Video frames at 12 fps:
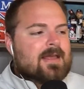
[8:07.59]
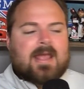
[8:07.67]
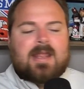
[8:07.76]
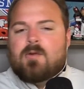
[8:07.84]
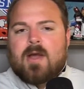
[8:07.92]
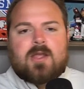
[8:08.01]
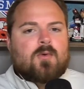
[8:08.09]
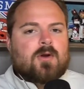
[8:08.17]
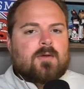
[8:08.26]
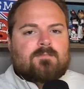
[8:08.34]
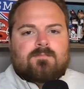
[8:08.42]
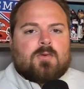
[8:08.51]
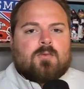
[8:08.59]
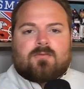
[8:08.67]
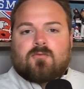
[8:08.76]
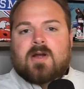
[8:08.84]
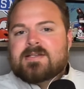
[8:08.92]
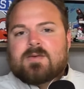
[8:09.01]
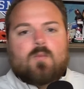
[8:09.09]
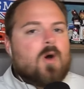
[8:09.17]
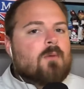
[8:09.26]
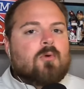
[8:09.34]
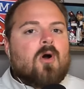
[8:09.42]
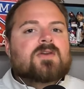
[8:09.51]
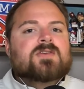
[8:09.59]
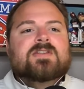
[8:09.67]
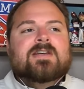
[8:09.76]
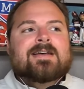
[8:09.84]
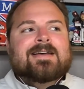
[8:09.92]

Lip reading: anyway you want to phrase it, Will Brooks,